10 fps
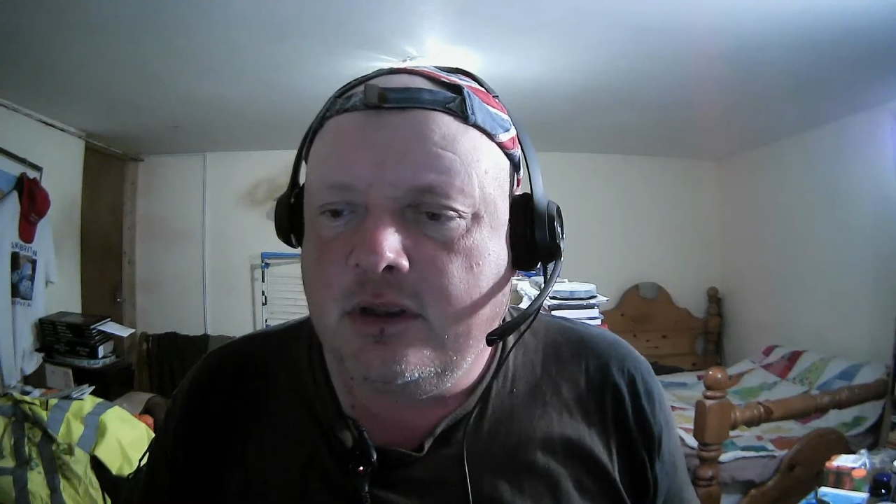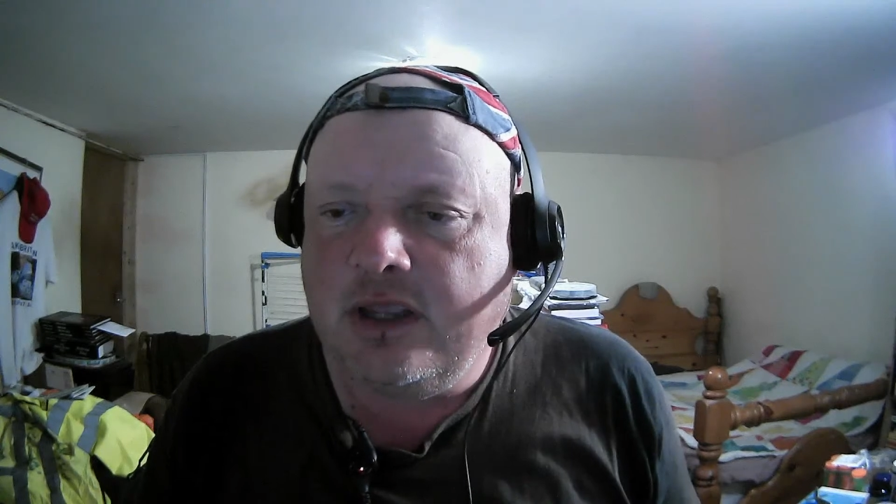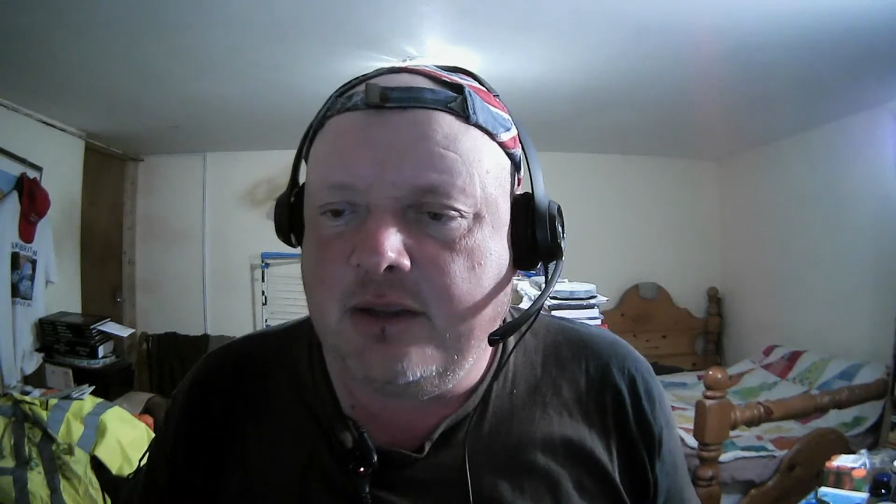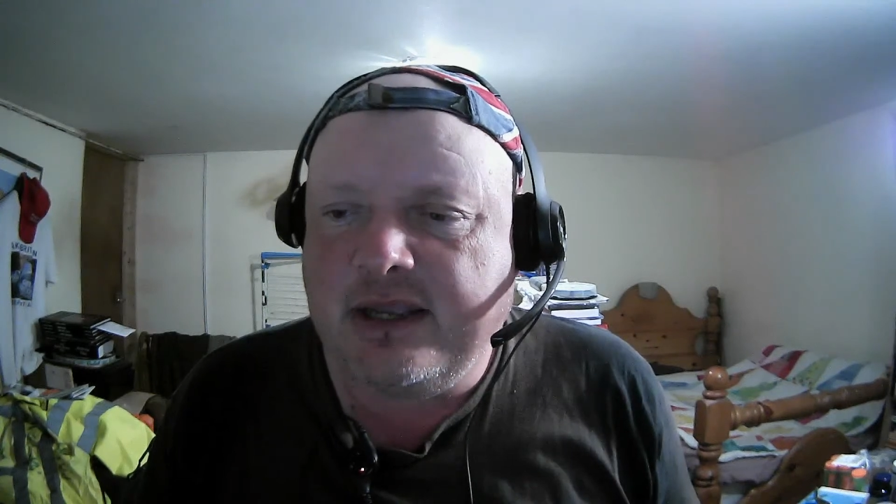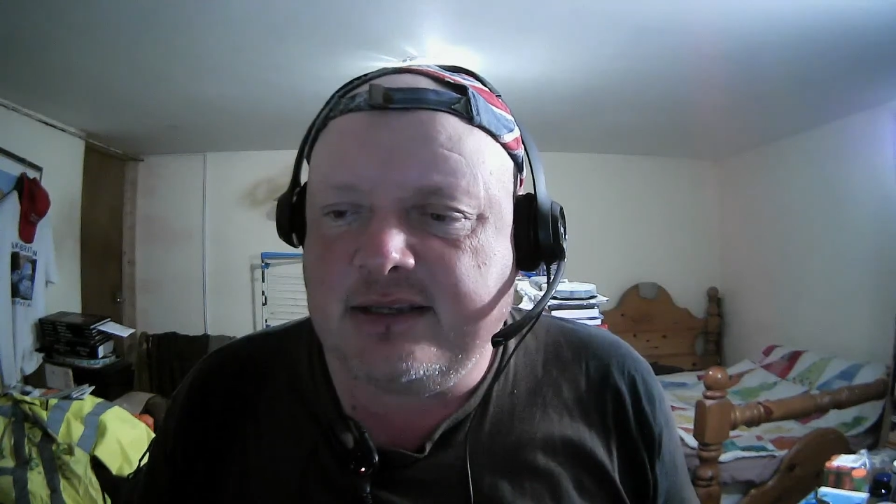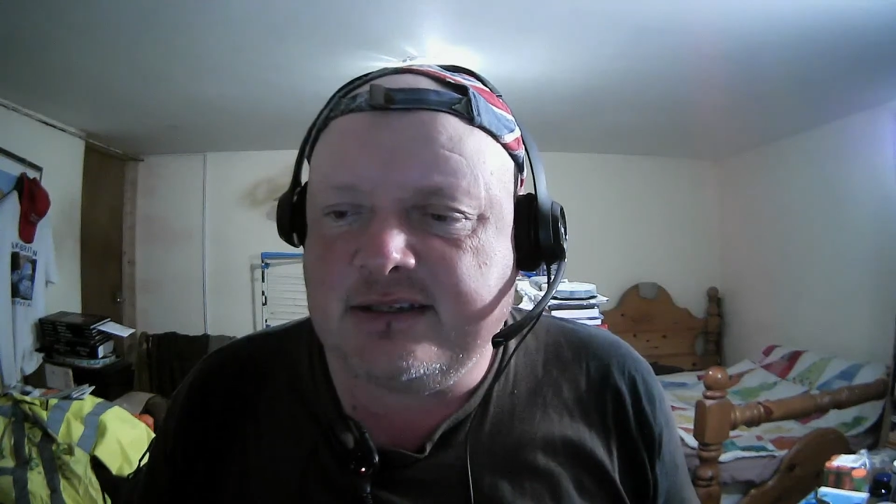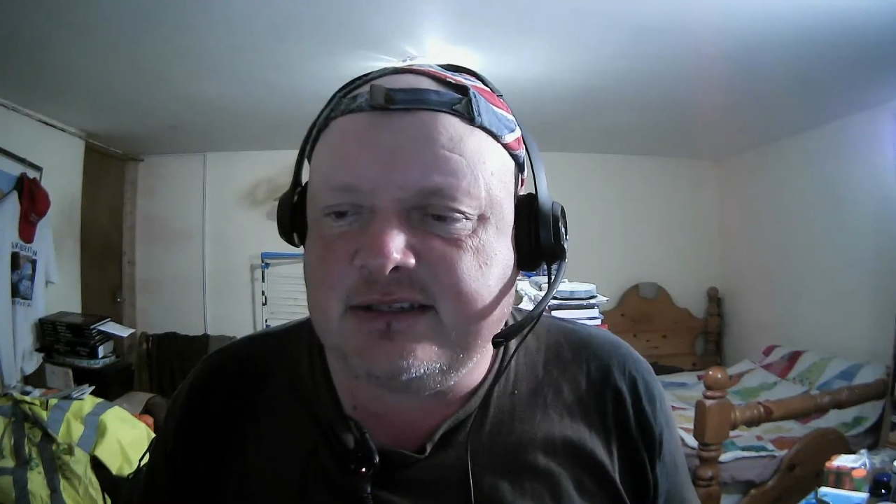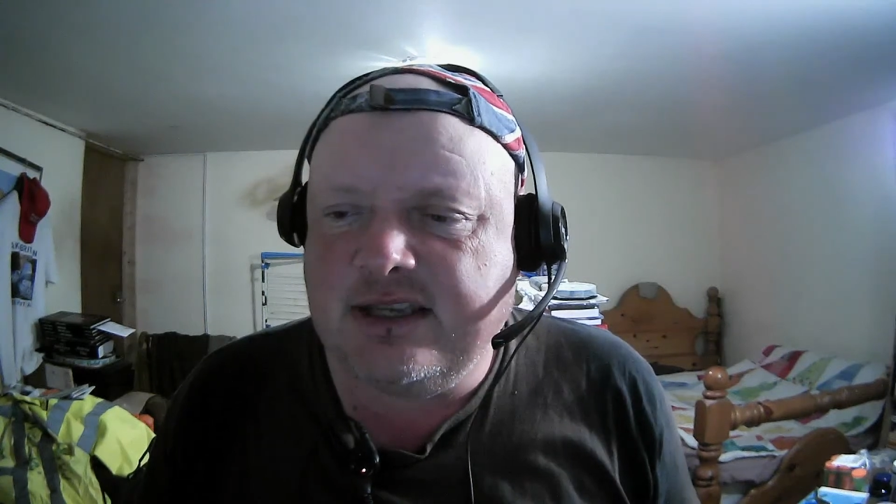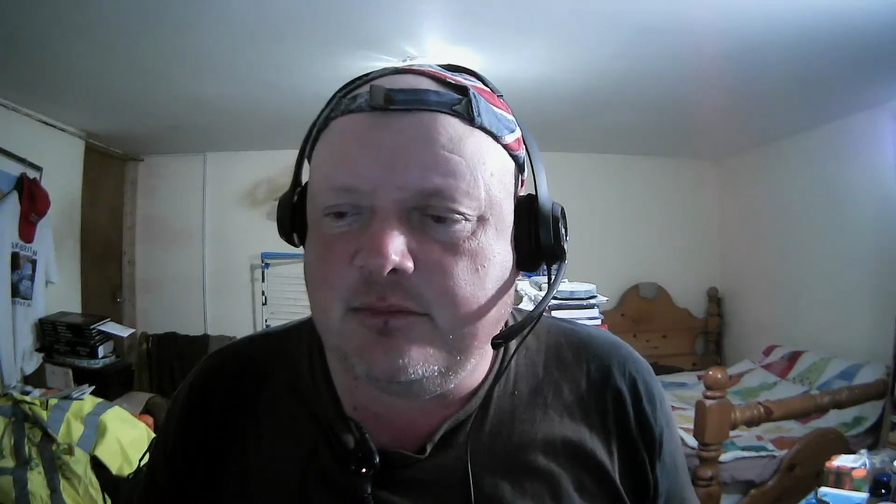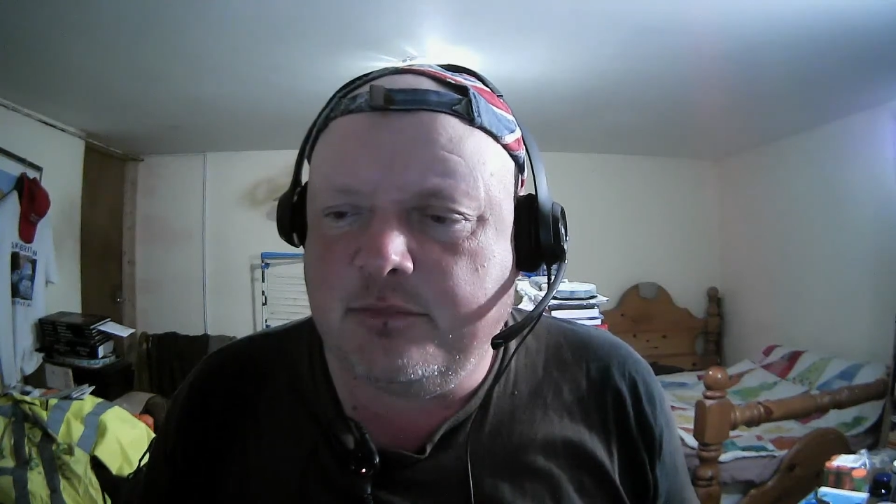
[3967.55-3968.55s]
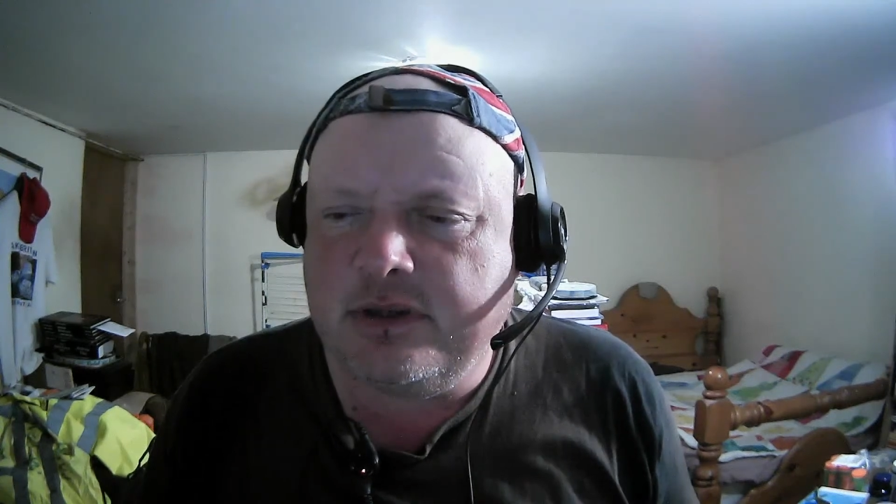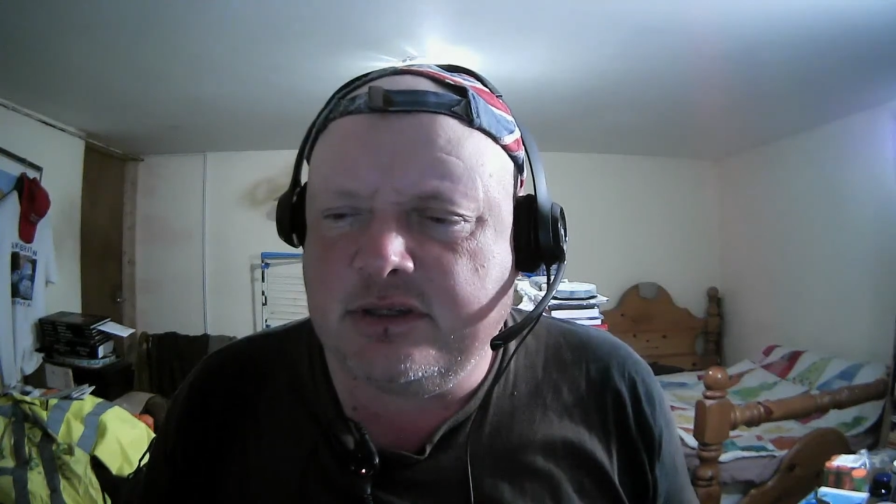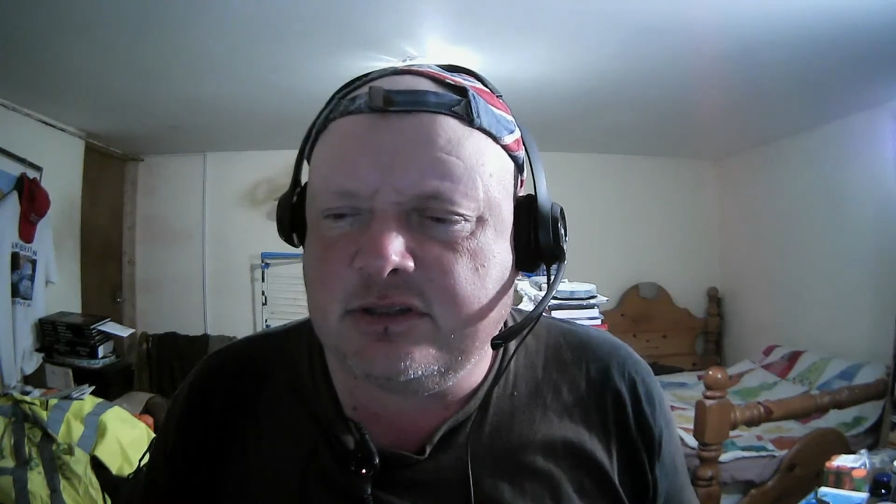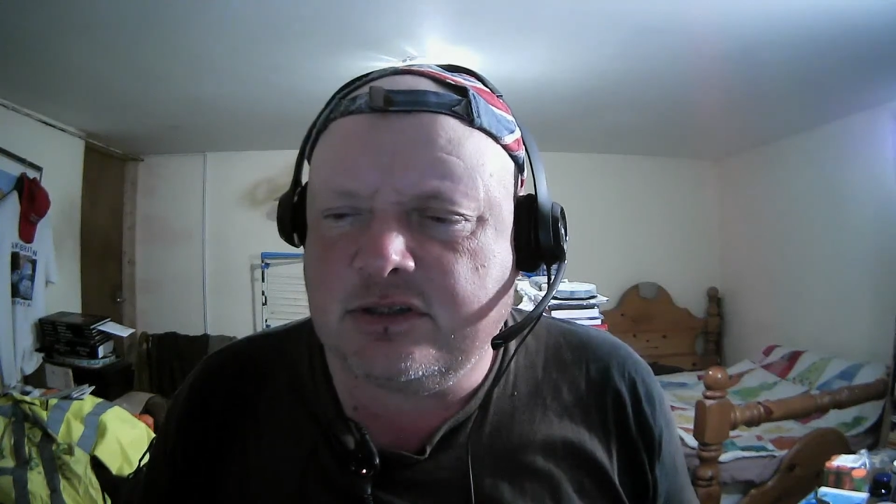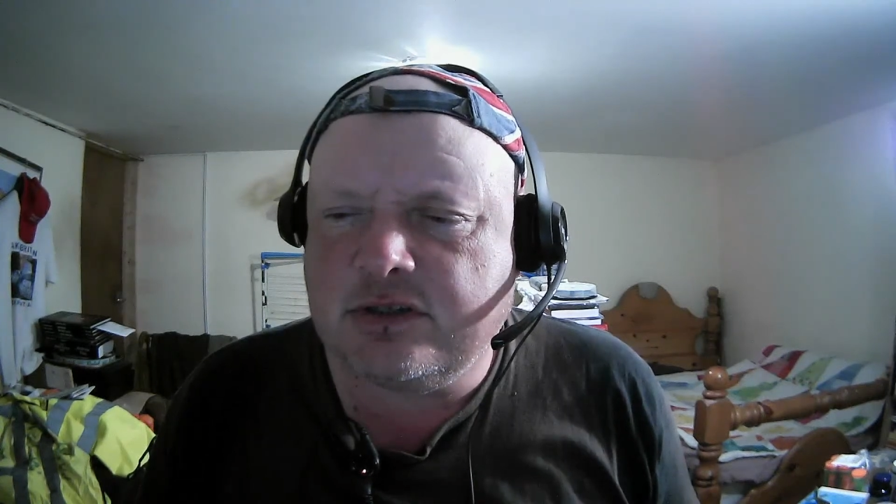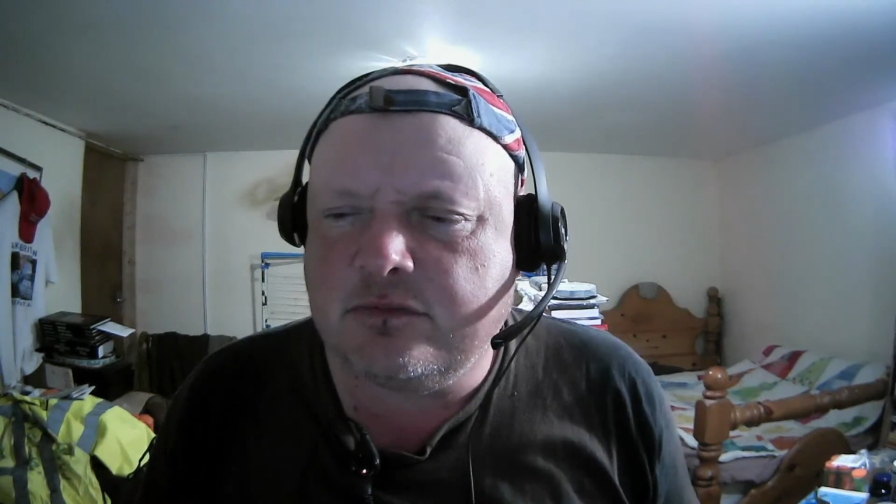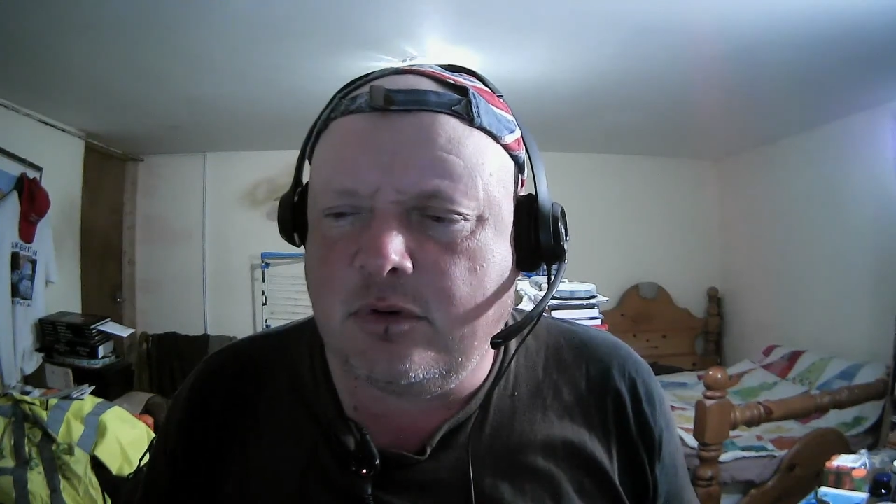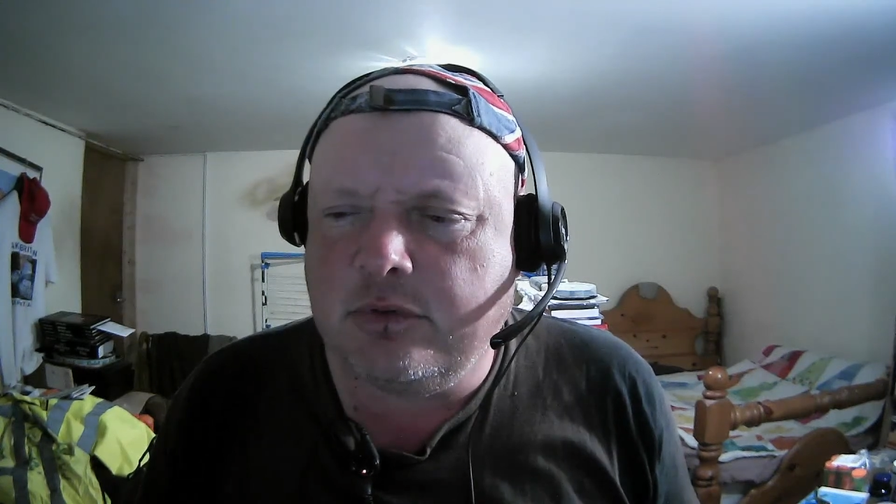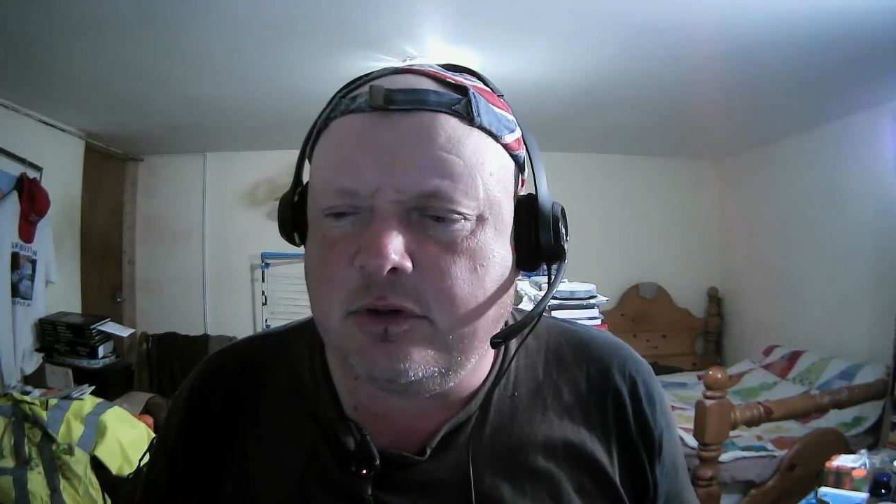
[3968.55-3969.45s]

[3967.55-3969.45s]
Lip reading: He made it seem police SWAT